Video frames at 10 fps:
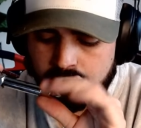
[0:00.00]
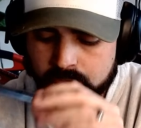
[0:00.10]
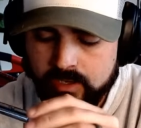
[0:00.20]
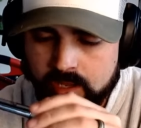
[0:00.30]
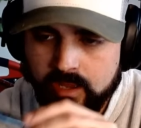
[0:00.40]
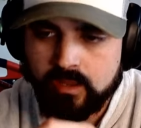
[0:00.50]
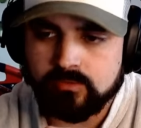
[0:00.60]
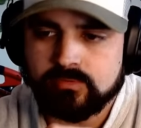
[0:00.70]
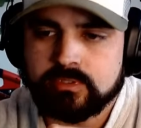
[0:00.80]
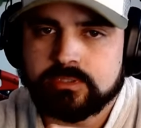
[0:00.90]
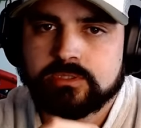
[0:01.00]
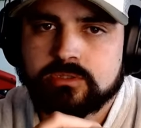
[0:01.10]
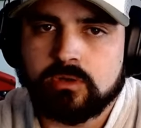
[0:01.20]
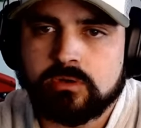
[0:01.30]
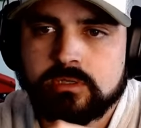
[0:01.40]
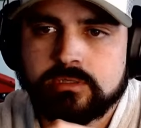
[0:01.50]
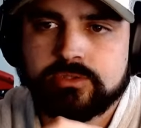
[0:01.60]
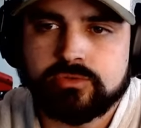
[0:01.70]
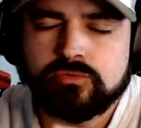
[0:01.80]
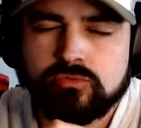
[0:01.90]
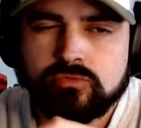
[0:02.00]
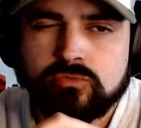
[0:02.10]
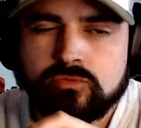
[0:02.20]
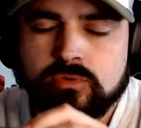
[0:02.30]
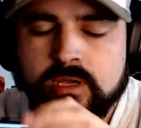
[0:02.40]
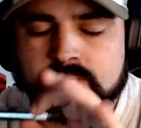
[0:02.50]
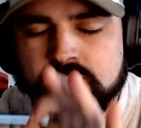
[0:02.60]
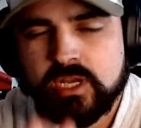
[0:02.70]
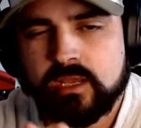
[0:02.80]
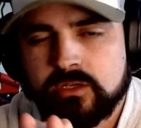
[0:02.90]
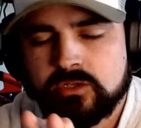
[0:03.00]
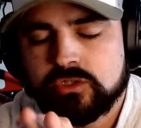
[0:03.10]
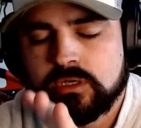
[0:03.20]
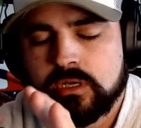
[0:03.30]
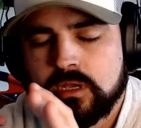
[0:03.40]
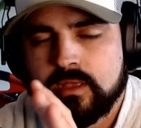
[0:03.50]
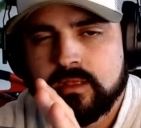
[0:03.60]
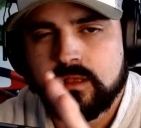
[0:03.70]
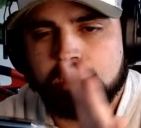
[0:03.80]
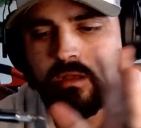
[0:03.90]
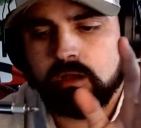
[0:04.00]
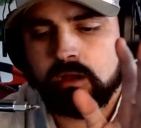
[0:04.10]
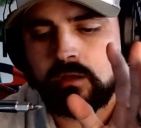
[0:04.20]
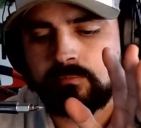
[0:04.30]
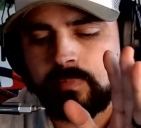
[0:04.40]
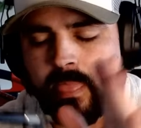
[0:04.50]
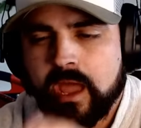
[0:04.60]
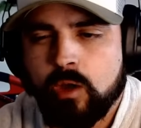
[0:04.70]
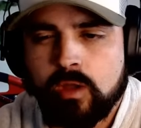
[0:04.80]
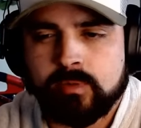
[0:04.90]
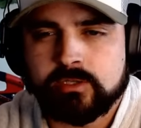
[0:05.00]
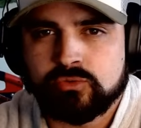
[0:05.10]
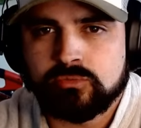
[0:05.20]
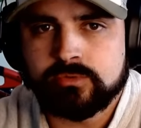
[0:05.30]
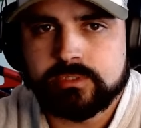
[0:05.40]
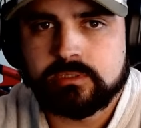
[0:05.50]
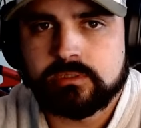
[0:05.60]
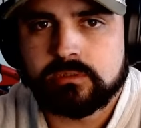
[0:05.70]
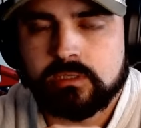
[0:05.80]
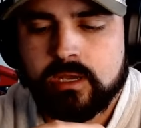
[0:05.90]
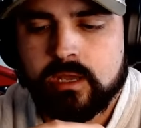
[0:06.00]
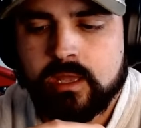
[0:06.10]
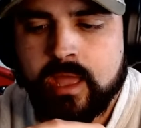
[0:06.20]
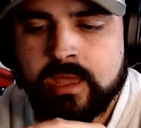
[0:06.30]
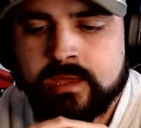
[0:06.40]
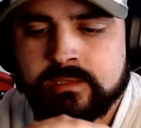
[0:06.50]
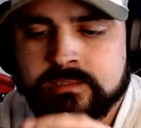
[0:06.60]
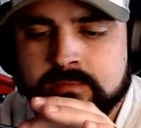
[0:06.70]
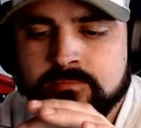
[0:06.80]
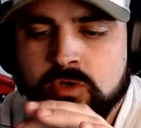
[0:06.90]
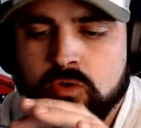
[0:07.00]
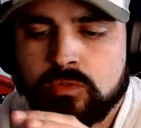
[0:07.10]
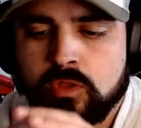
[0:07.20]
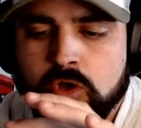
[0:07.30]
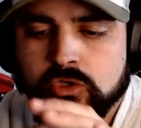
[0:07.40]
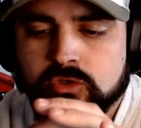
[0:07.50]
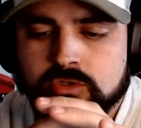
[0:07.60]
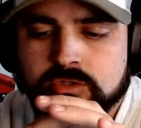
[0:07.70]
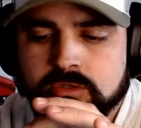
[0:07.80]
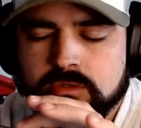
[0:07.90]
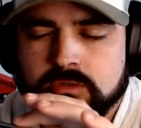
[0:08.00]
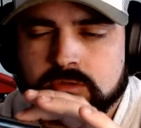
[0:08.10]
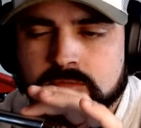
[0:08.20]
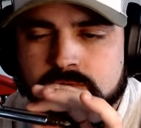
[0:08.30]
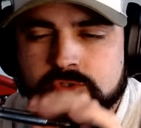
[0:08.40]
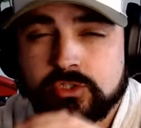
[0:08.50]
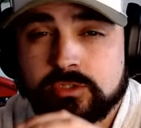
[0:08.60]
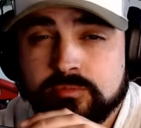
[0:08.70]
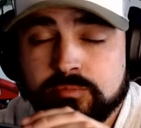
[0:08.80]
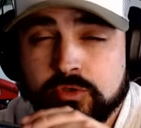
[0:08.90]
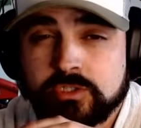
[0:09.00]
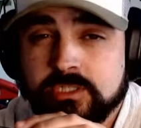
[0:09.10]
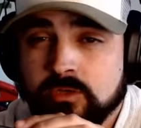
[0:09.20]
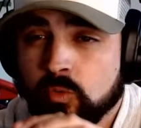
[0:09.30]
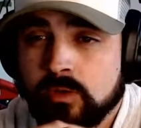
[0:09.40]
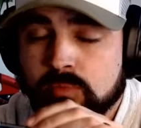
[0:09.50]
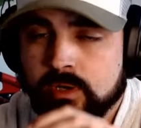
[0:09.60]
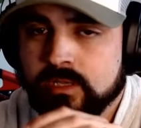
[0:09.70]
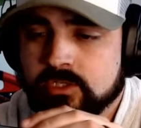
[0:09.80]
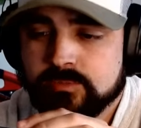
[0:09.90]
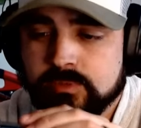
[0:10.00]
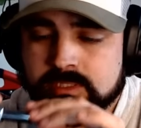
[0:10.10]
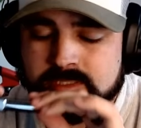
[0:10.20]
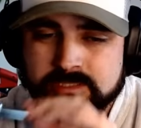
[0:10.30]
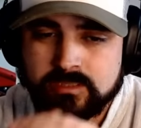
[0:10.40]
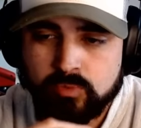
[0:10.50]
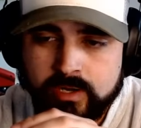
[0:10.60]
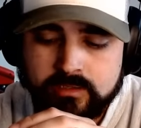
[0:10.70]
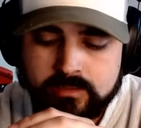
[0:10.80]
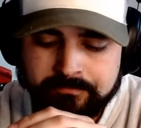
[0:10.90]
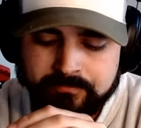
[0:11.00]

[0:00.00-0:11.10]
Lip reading: But I've started to kind of change how I buy tools, and I'm no longer just purchasing one brand just because it's the brand.